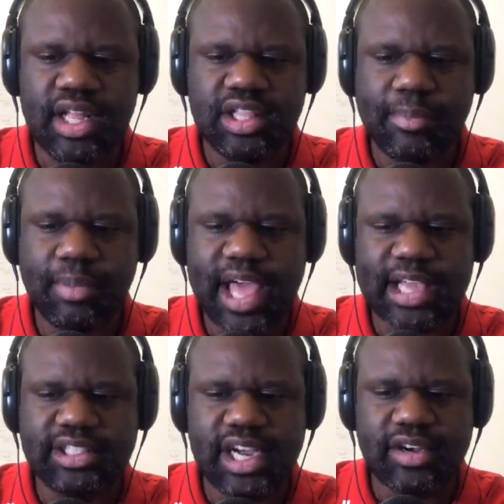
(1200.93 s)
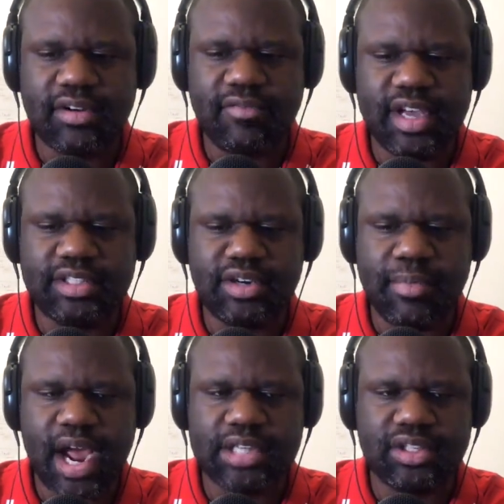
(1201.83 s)
The Black Sector Investor,
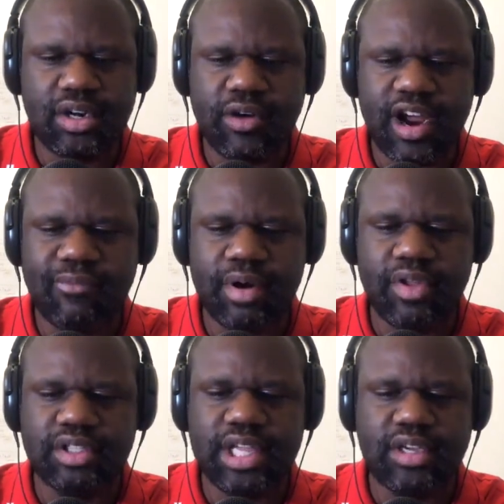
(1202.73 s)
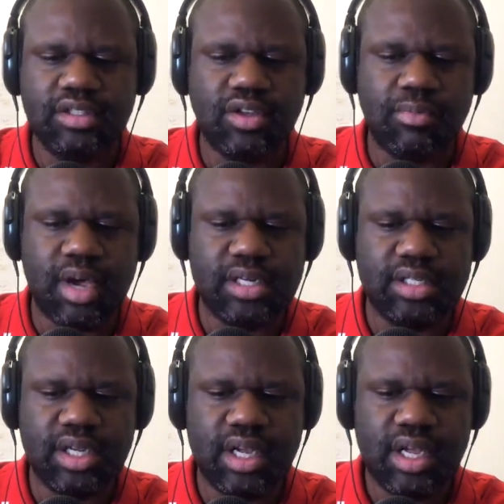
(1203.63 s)
Master Your Craft Brothers. Thank you so much.